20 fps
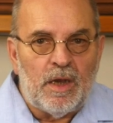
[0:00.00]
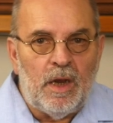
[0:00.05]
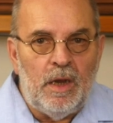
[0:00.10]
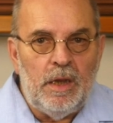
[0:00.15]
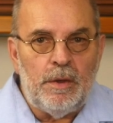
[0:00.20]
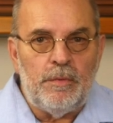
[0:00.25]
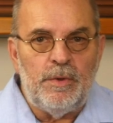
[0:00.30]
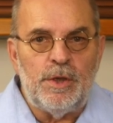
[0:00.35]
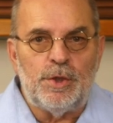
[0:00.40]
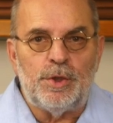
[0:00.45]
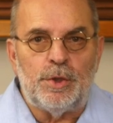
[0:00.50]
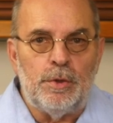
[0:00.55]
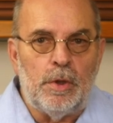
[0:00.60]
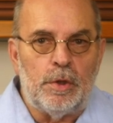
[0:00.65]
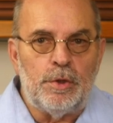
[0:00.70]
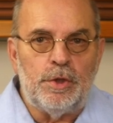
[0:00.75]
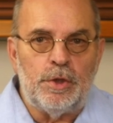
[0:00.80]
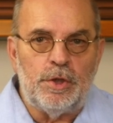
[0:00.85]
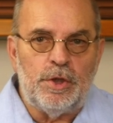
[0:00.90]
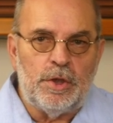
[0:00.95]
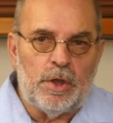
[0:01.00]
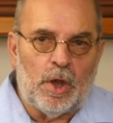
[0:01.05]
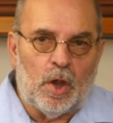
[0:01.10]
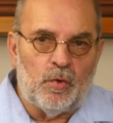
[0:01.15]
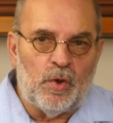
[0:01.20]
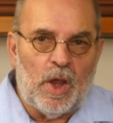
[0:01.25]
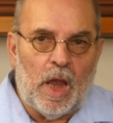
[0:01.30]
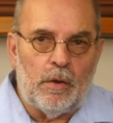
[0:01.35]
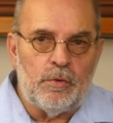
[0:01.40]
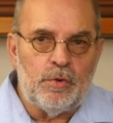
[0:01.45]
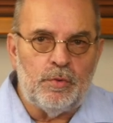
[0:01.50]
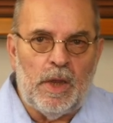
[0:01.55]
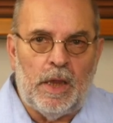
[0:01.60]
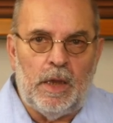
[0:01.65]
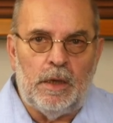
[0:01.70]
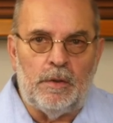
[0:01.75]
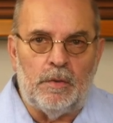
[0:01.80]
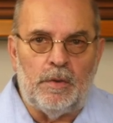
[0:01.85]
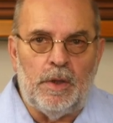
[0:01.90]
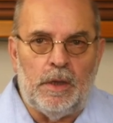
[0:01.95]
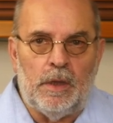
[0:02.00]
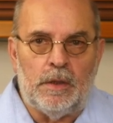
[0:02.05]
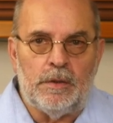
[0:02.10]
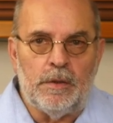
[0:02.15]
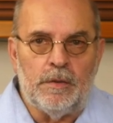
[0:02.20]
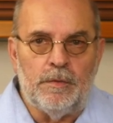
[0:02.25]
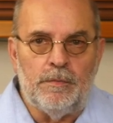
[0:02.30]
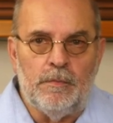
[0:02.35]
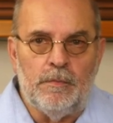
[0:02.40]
clear instructions on how to handle that.